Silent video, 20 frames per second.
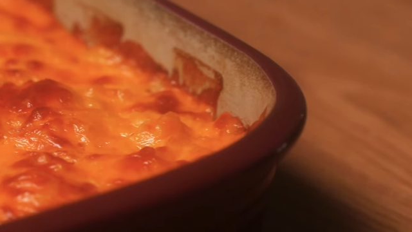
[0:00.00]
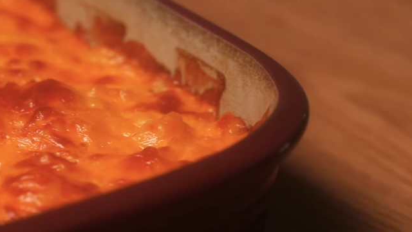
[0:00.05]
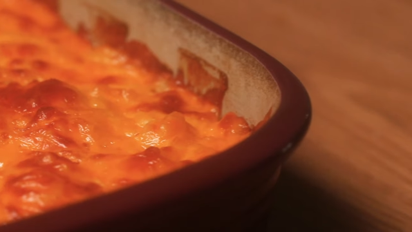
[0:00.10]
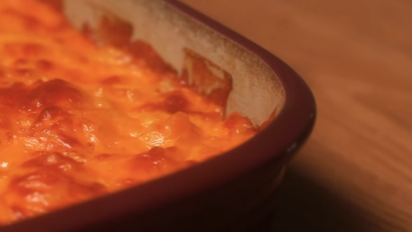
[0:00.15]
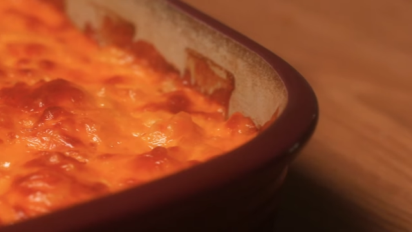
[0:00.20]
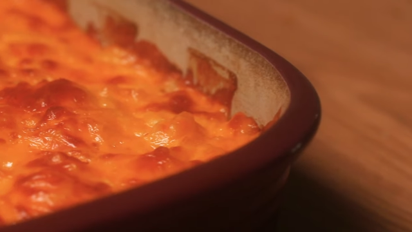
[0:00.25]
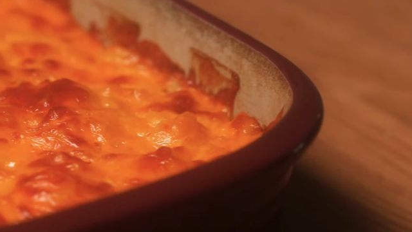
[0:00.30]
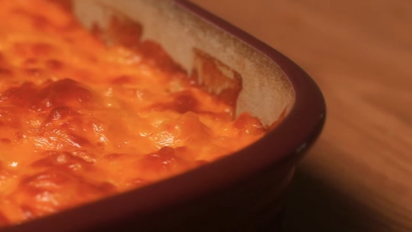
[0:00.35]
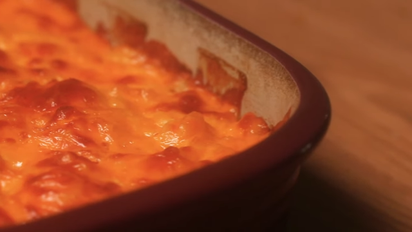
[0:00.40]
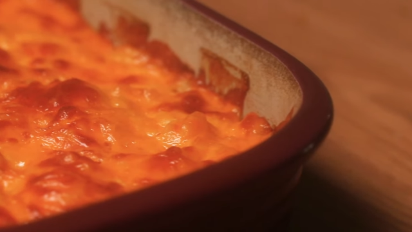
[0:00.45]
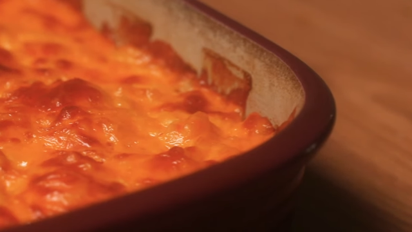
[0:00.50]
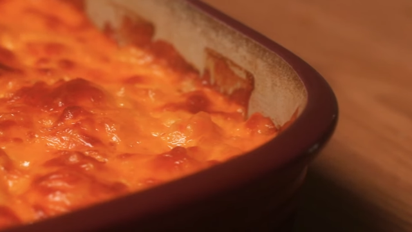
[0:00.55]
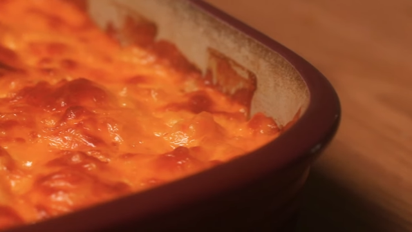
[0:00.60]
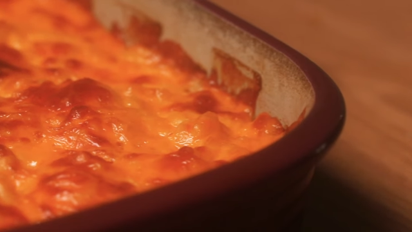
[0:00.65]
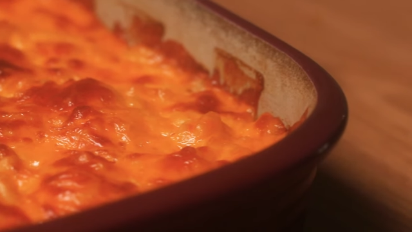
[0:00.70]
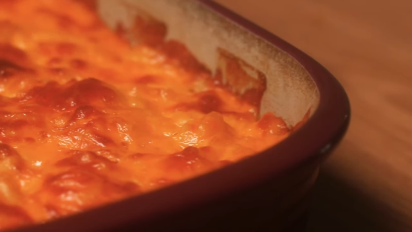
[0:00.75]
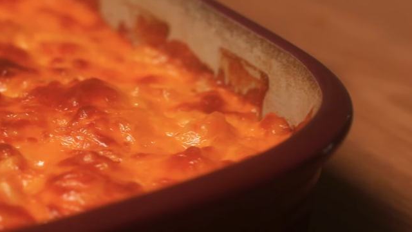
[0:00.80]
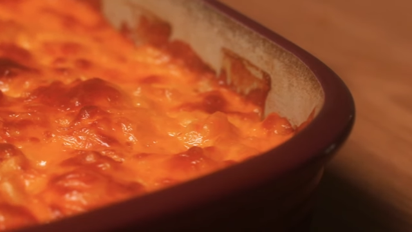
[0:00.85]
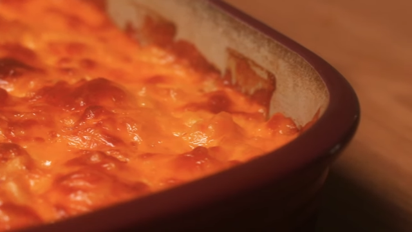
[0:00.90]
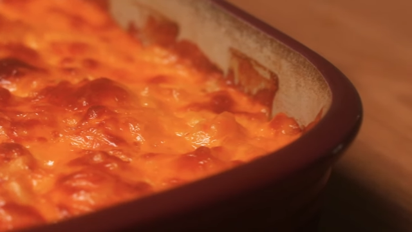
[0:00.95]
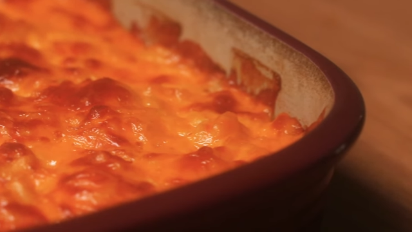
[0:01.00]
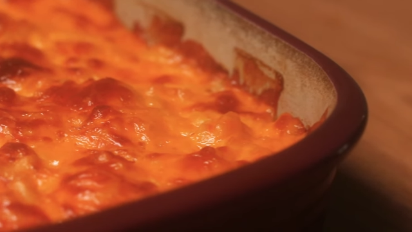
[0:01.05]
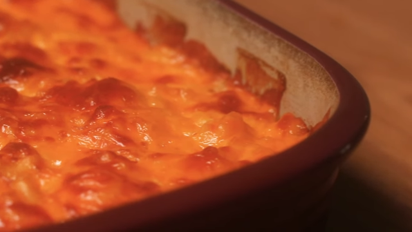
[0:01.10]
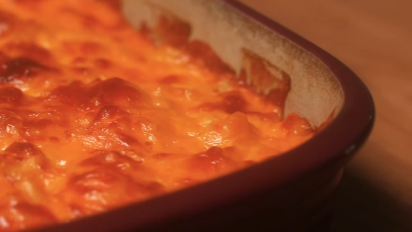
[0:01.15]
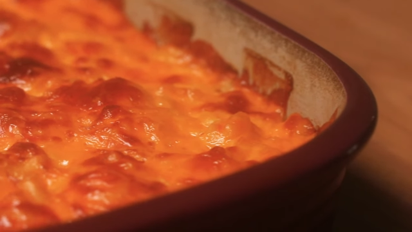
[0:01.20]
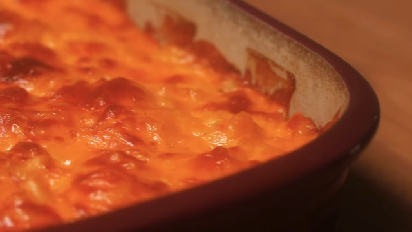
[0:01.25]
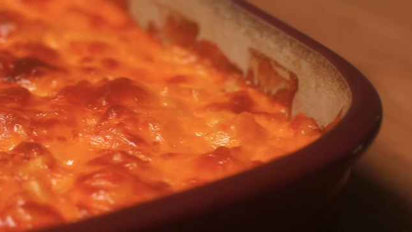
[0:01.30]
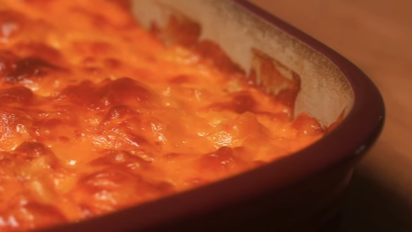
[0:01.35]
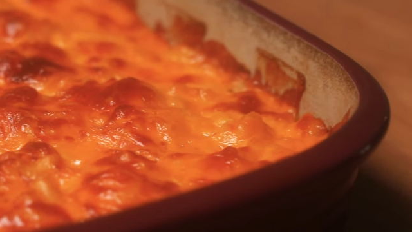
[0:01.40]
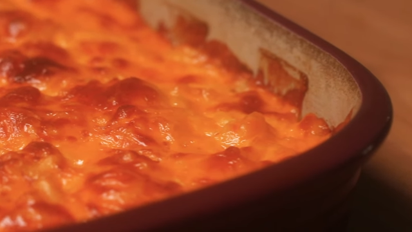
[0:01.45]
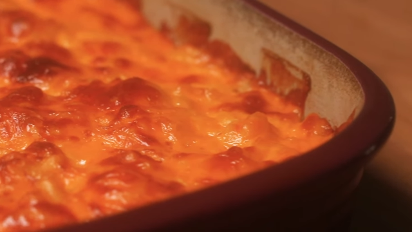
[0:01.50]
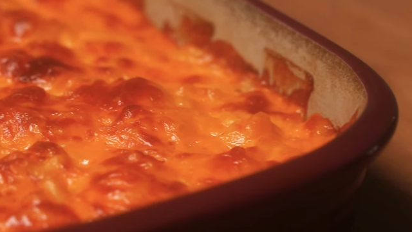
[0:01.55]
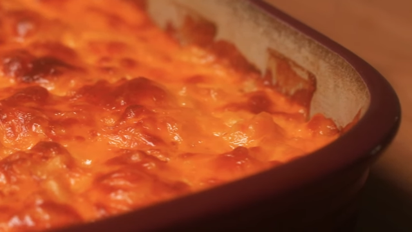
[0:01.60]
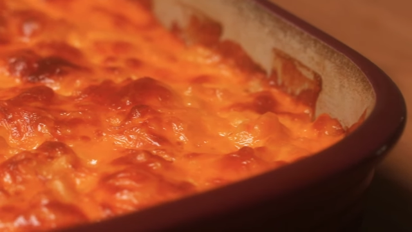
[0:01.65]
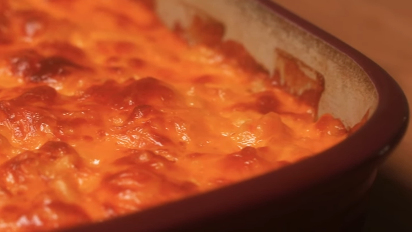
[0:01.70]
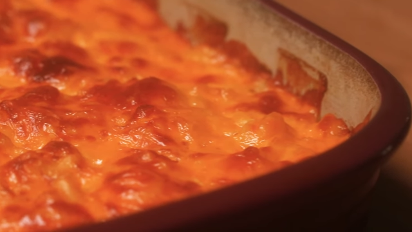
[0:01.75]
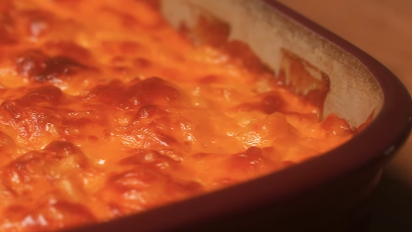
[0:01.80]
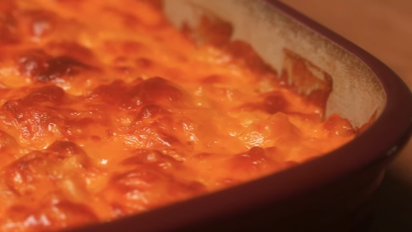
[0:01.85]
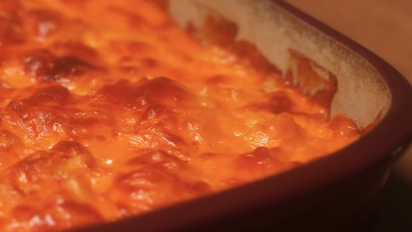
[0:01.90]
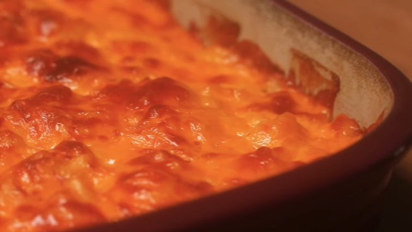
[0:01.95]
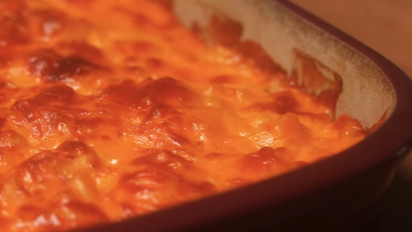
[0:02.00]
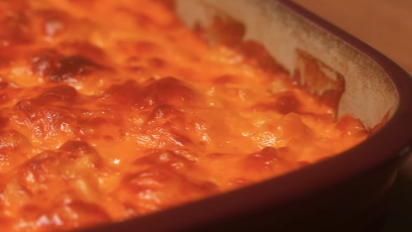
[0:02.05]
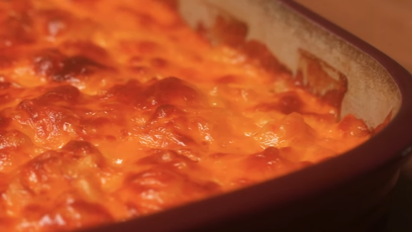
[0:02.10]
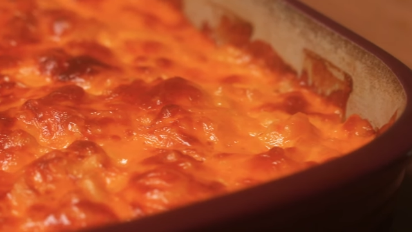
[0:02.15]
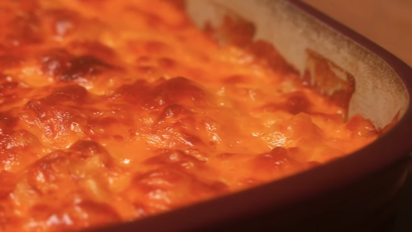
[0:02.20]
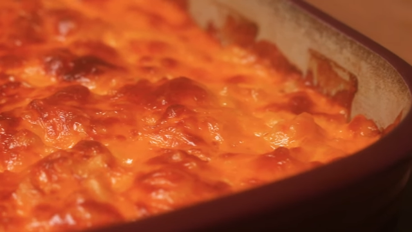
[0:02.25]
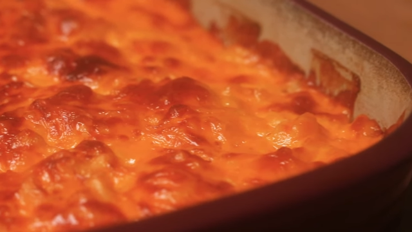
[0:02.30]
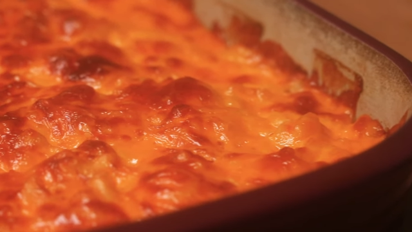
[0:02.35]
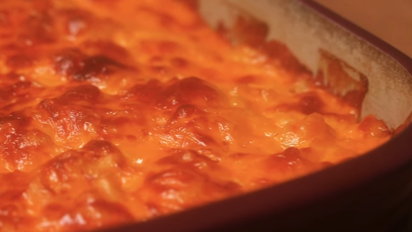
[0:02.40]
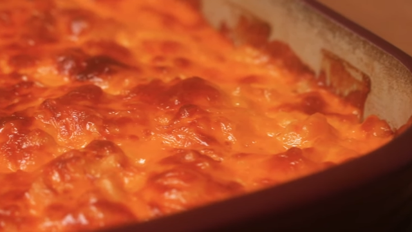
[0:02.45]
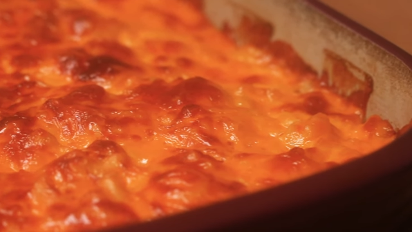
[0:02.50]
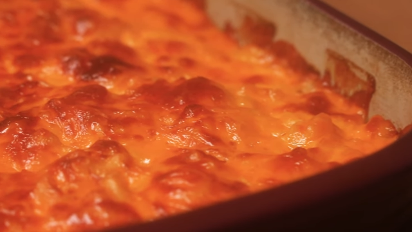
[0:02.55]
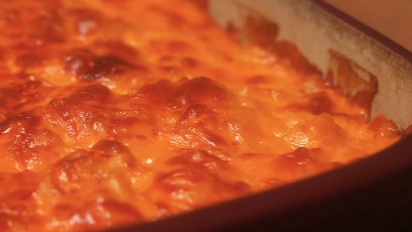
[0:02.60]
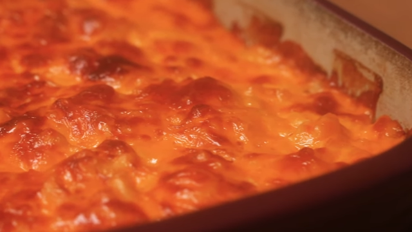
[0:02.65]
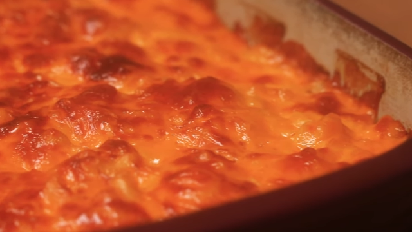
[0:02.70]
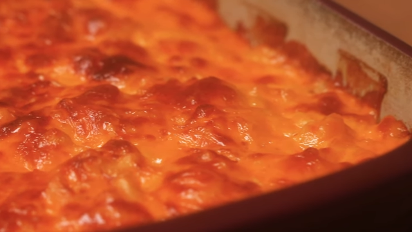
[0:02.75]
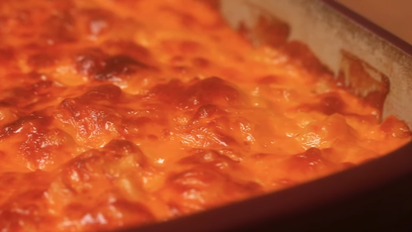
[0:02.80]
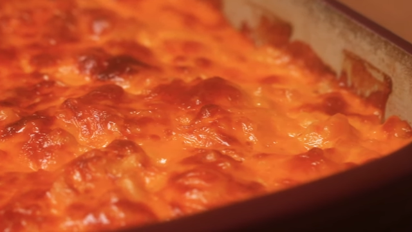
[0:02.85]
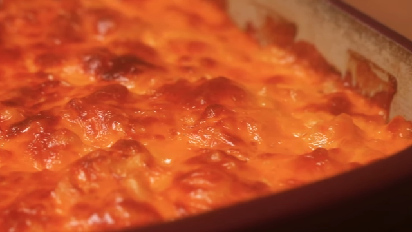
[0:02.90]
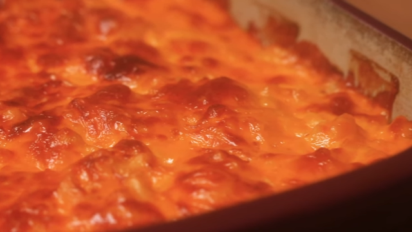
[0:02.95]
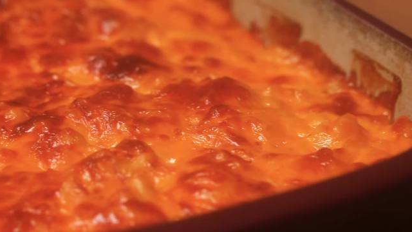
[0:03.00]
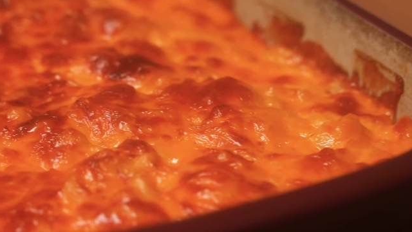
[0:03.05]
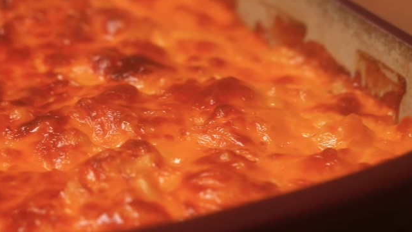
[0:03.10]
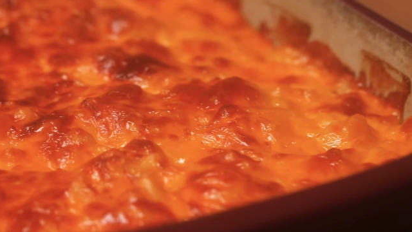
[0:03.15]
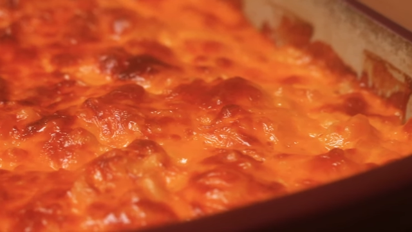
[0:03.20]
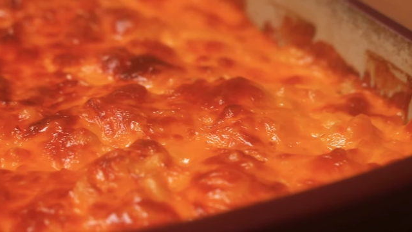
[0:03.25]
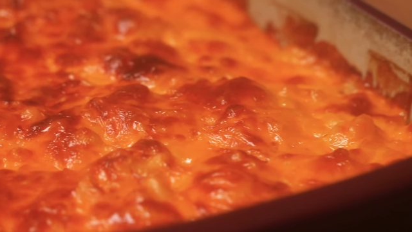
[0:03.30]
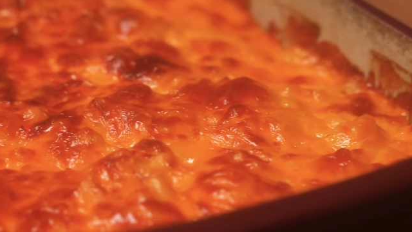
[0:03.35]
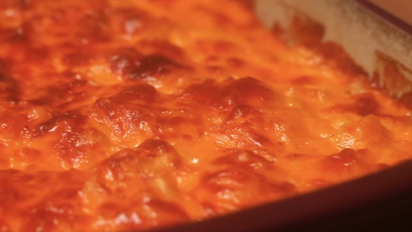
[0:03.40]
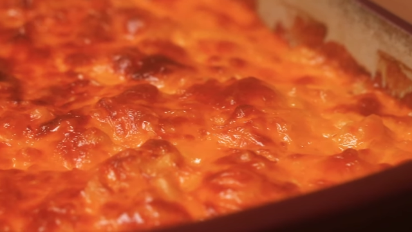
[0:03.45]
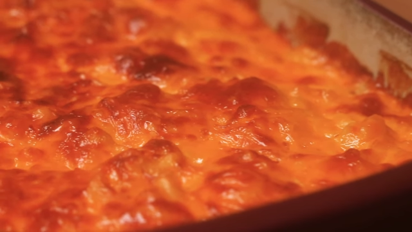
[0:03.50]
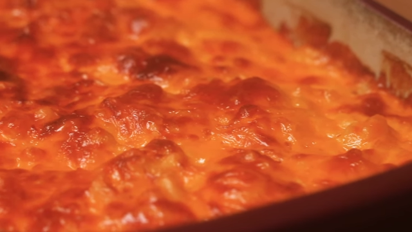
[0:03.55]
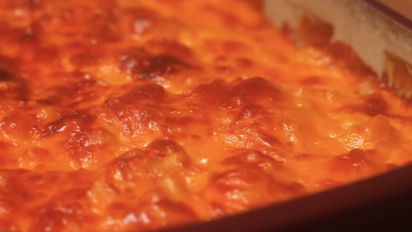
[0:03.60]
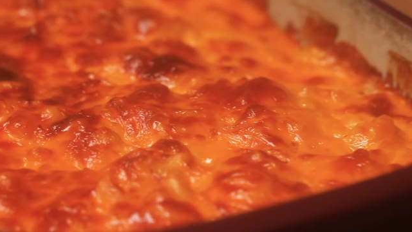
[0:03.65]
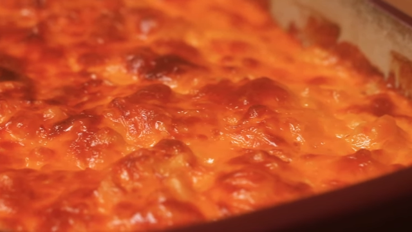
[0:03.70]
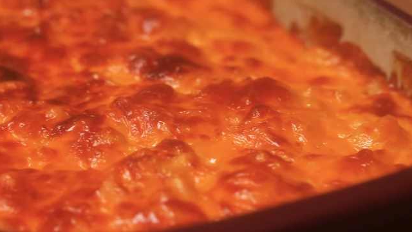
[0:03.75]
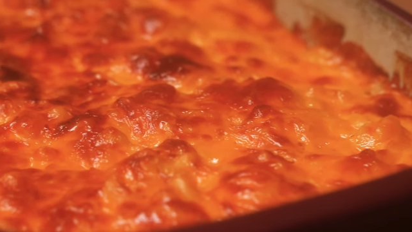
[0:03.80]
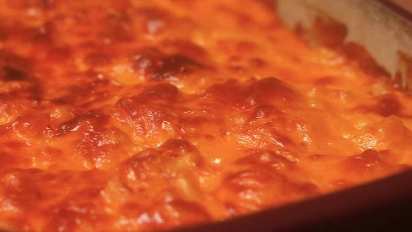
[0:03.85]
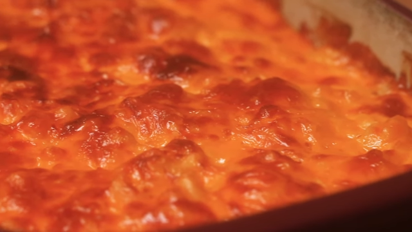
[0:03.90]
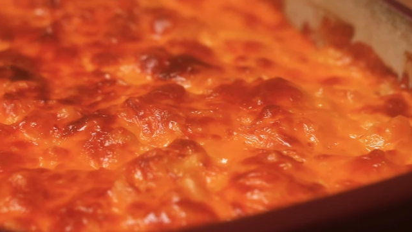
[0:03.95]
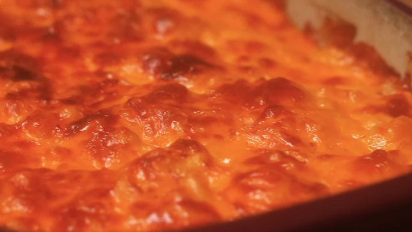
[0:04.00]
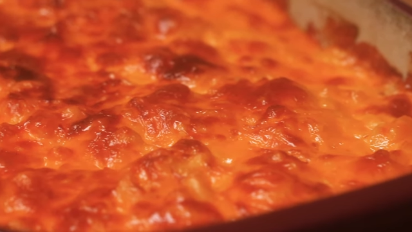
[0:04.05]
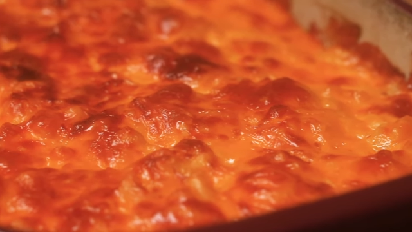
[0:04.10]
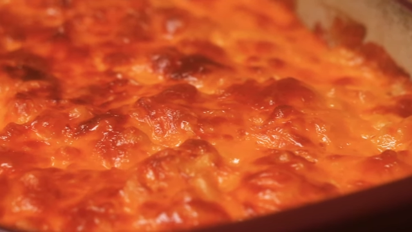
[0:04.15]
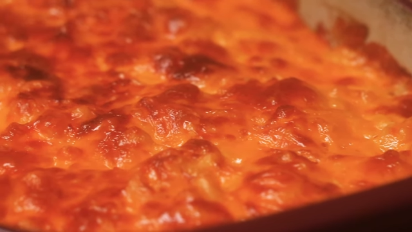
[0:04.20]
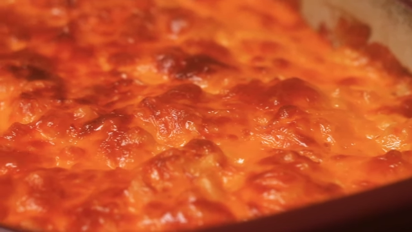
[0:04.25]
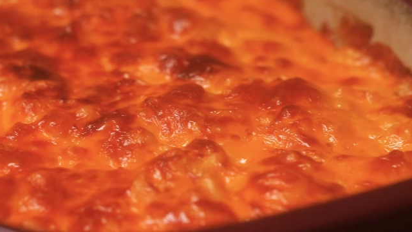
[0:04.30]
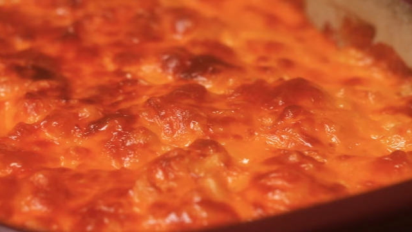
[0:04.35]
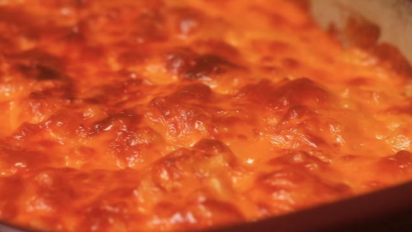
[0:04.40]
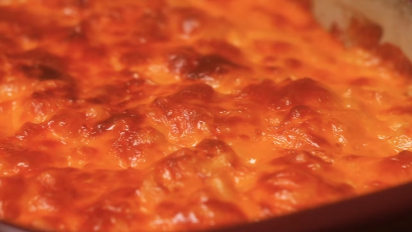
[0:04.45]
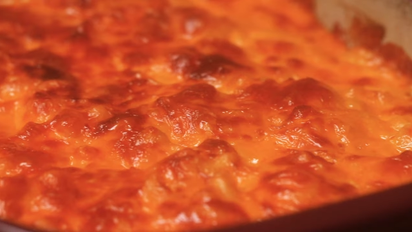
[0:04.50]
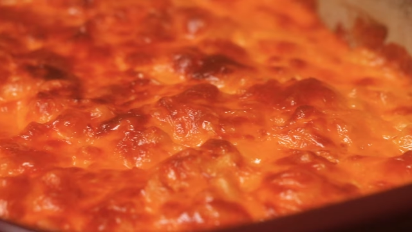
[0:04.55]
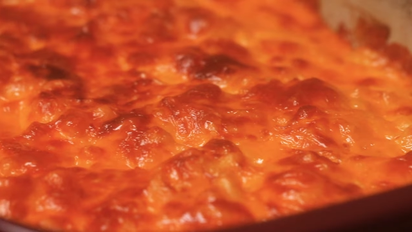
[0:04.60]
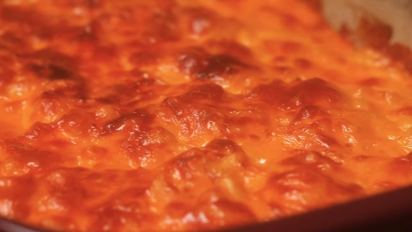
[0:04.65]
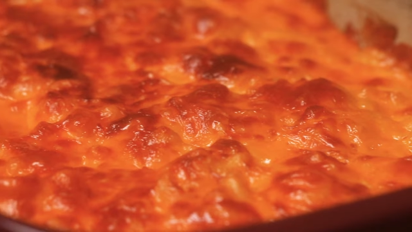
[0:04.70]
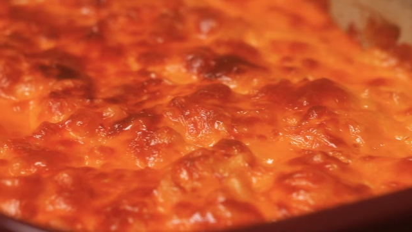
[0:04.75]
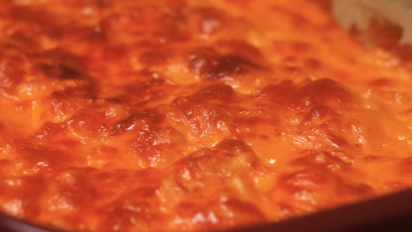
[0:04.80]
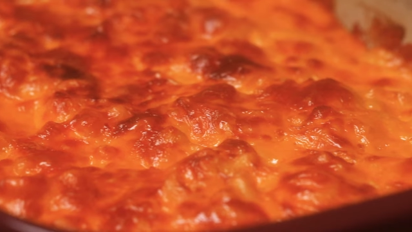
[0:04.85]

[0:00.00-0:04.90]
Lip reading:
No face is visible, so there are no lips to read.